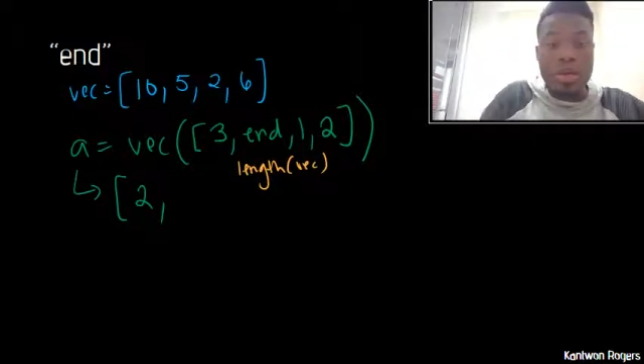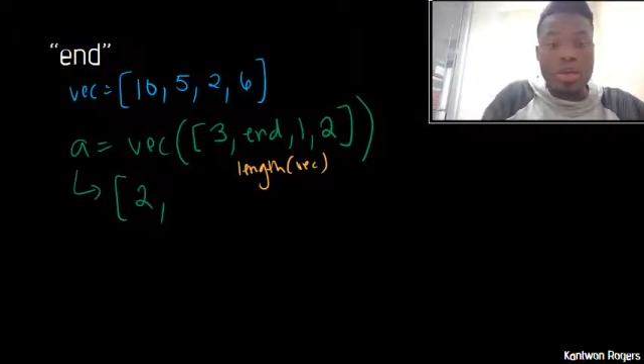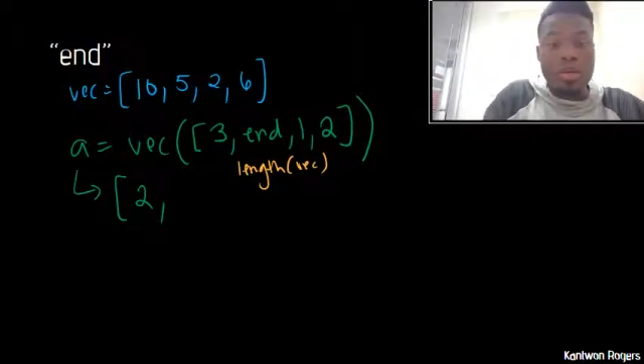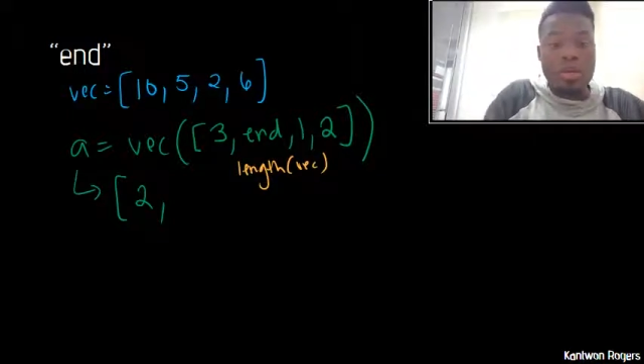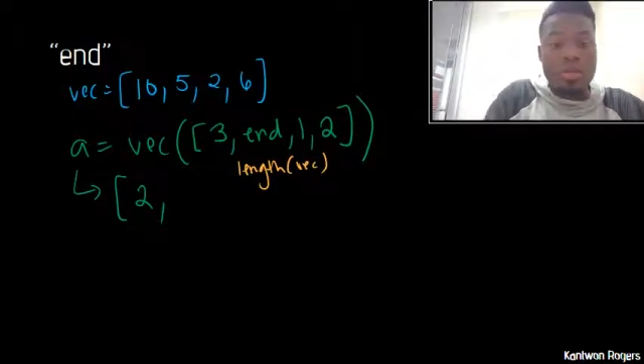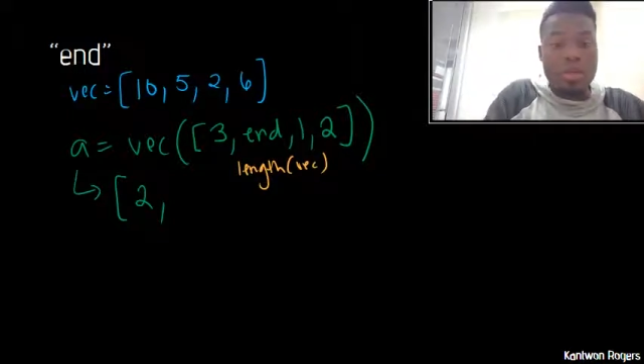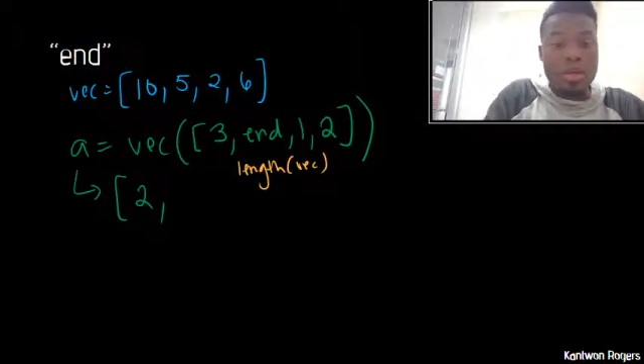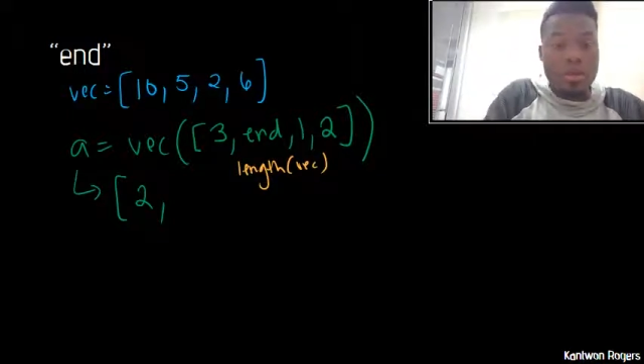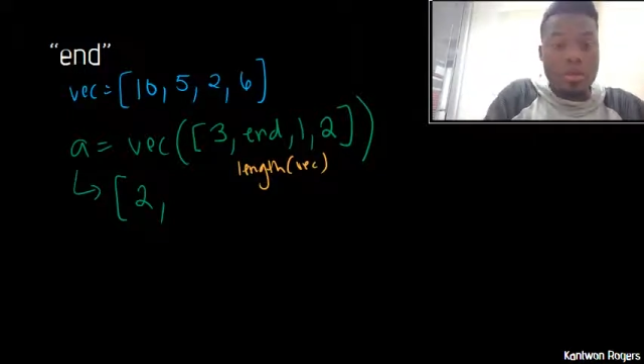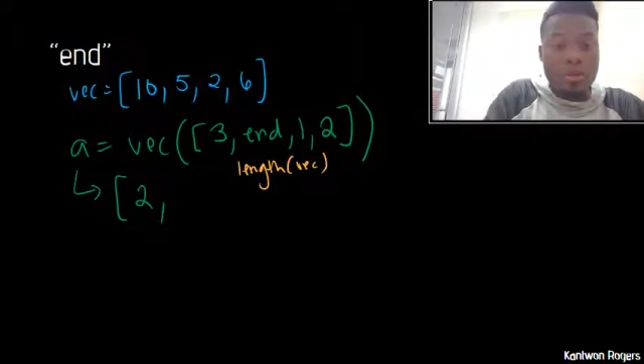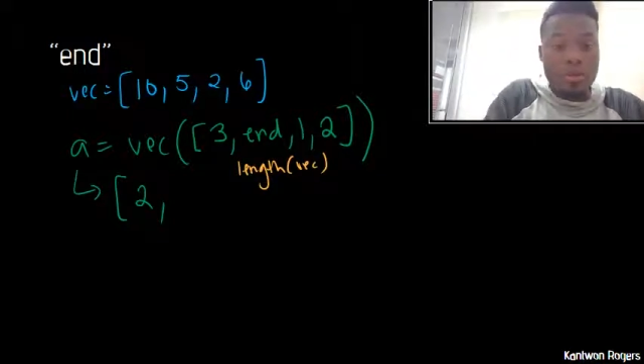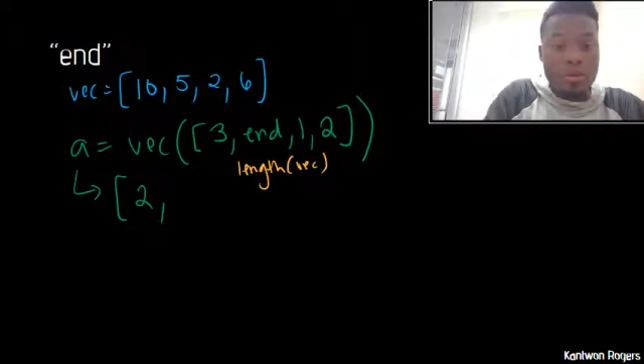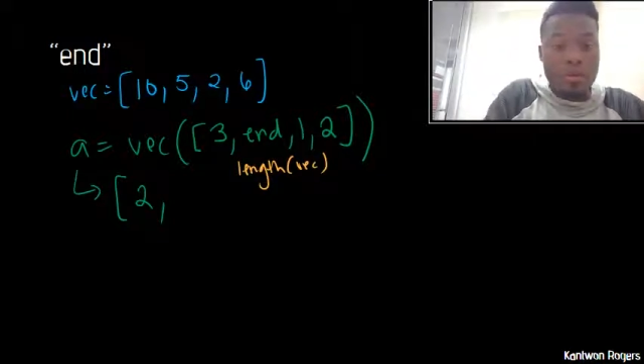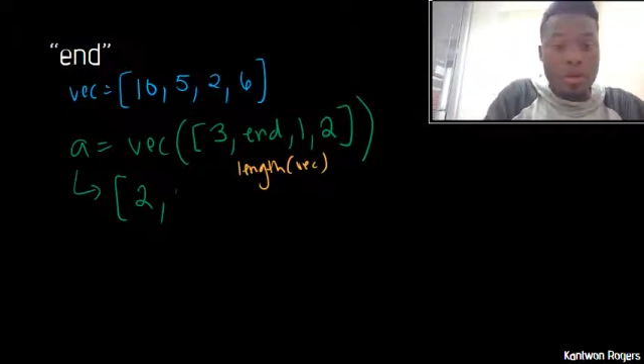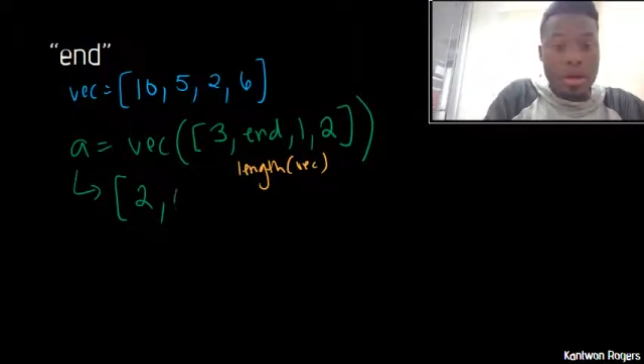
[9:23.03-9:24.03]
So
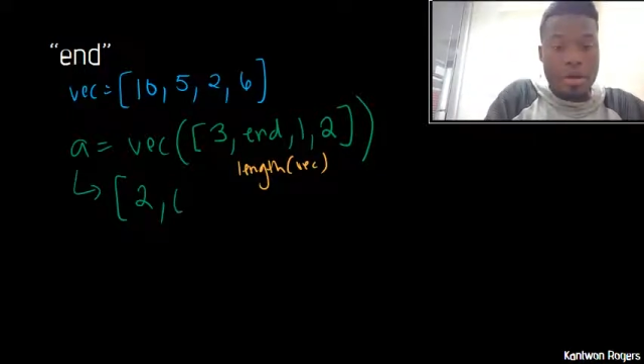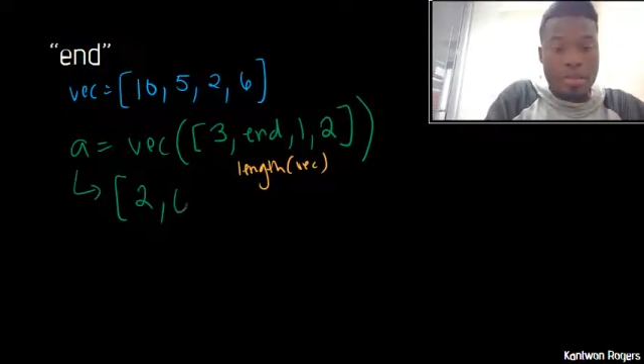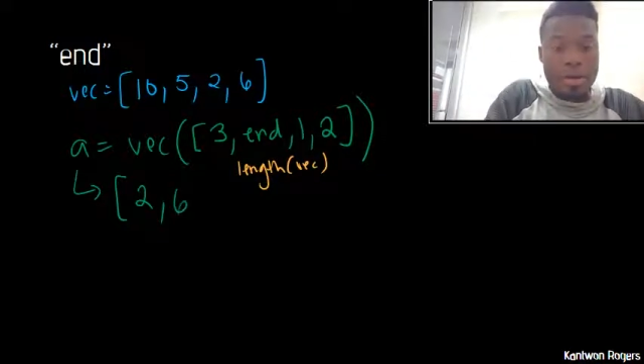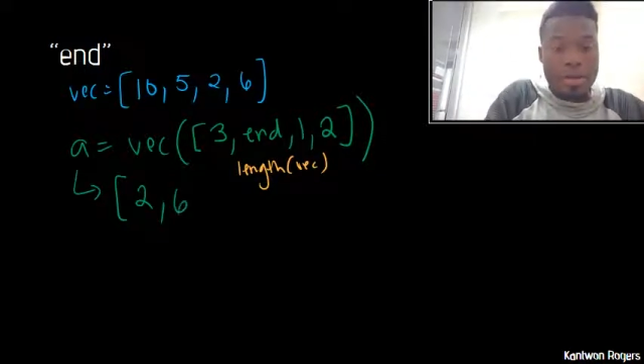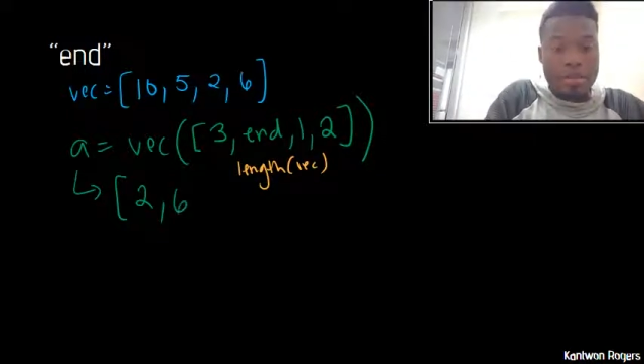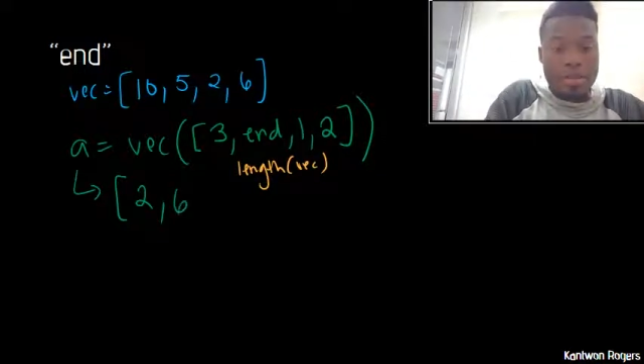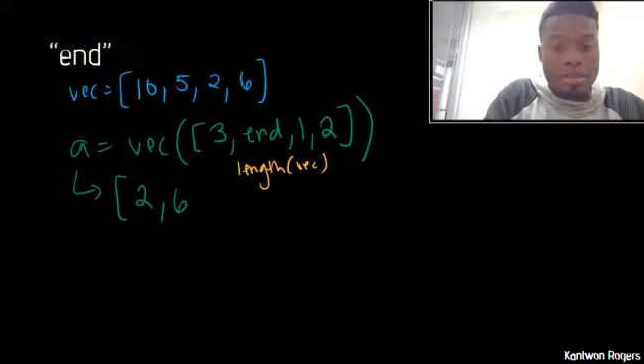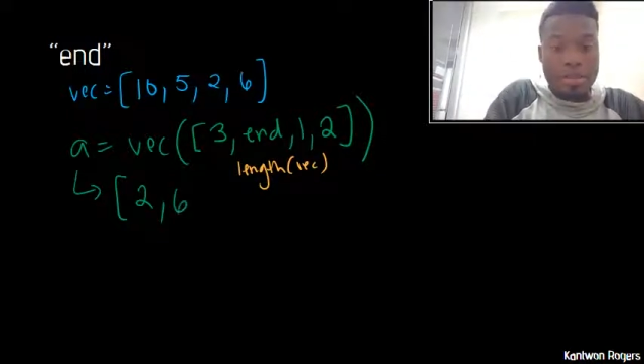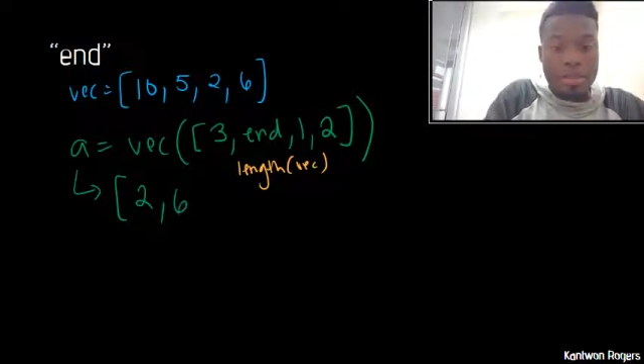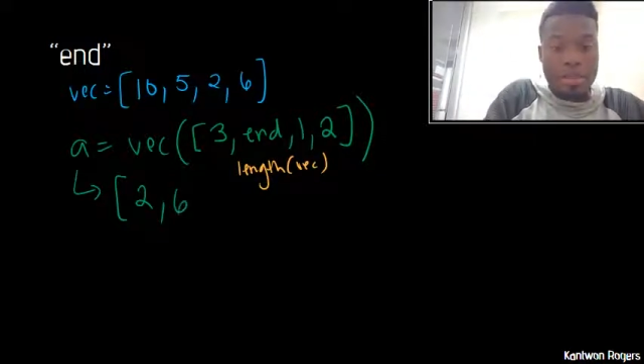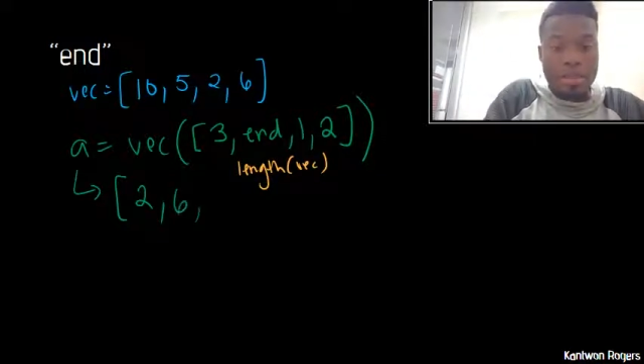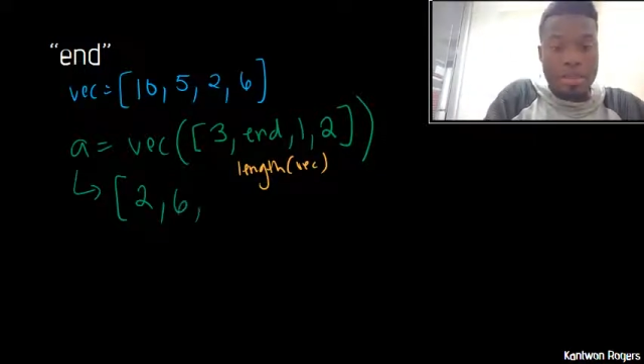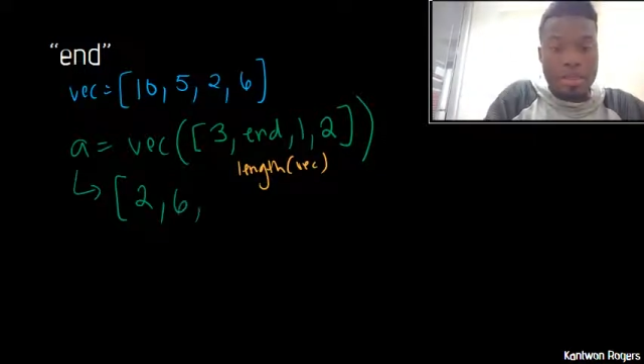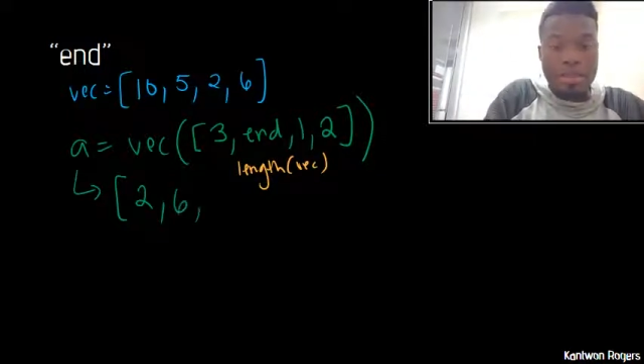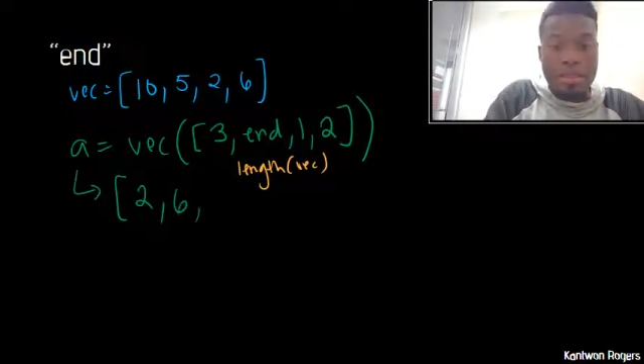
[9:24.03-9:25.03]
therefore, I would have a
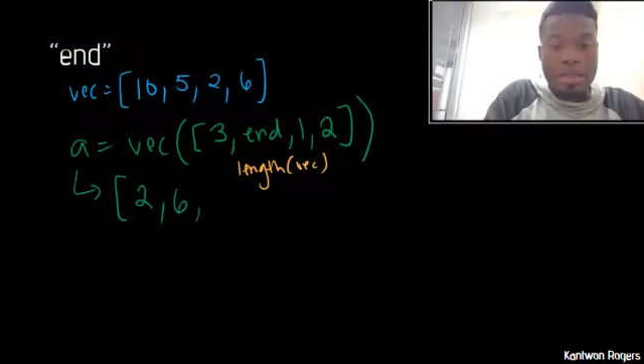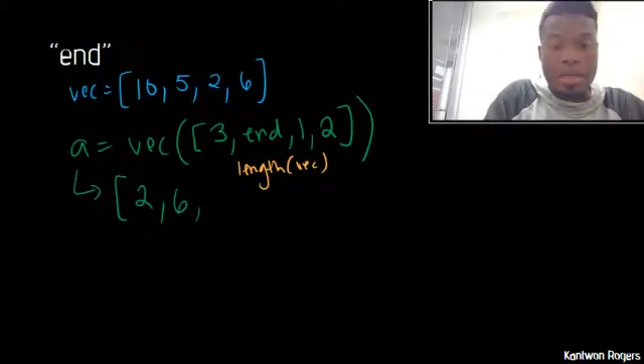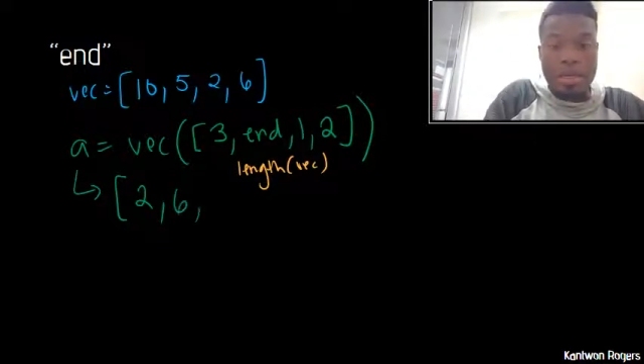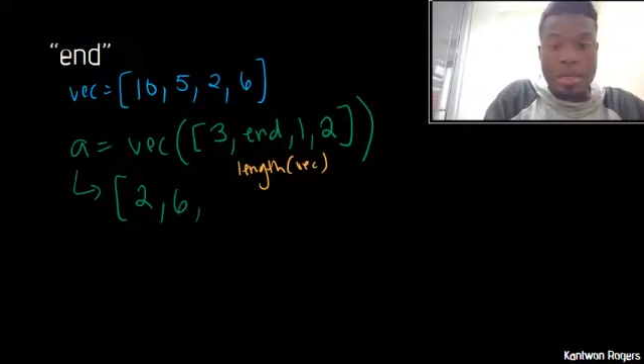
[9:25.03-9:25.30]
6,